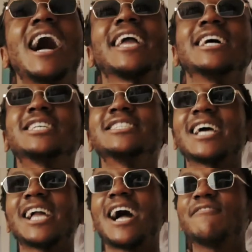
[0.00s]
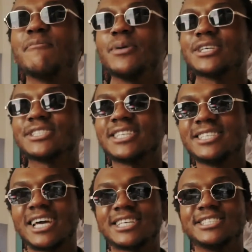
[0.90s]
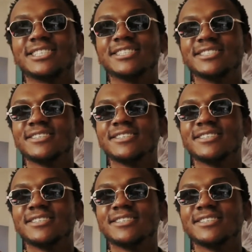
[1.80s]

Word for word: I guess because like, I have a bigger selection